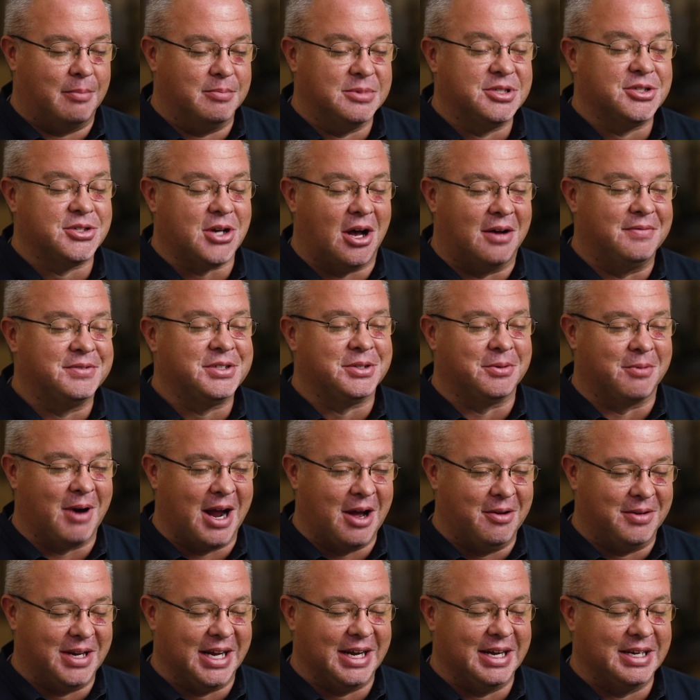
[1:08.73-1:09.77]
Soft
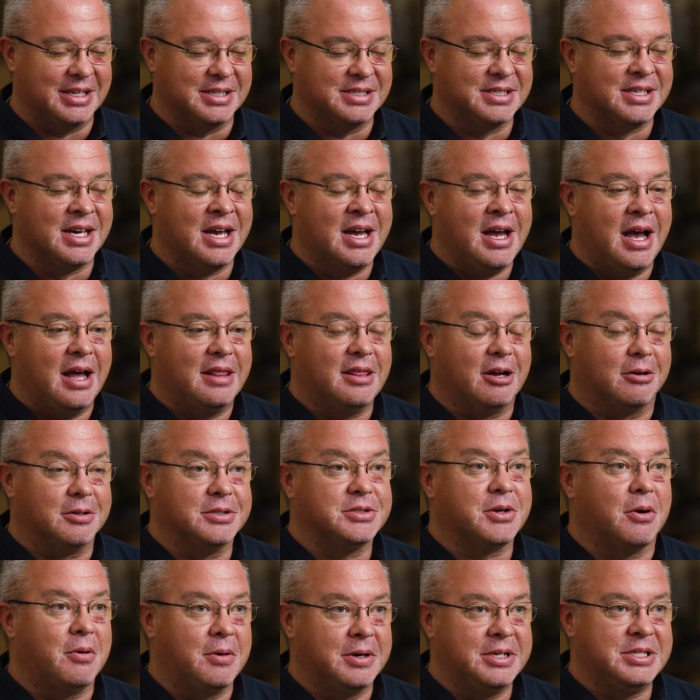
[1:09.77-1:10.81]
Surroundings,
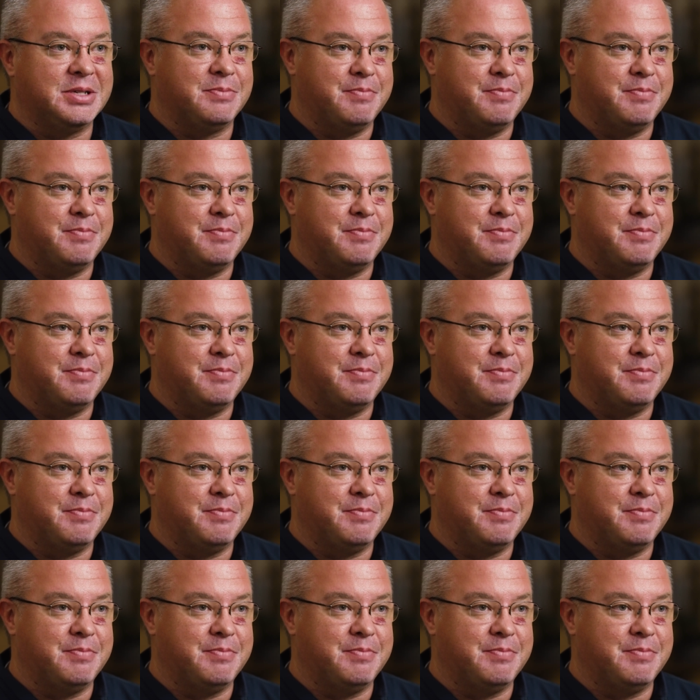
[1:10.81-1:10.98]
there's always